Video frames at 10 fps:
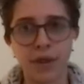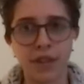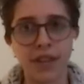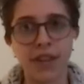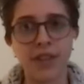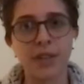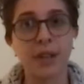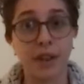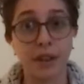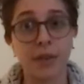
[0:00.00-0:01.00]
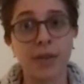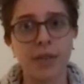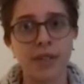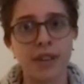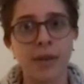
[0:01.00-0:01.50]
fourth year until a lot of the
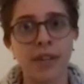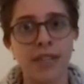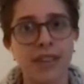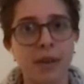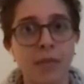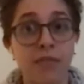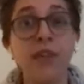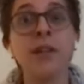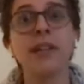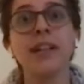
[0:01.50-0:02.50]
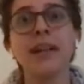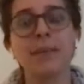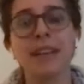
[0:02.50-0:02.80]
courses I wanted to take were full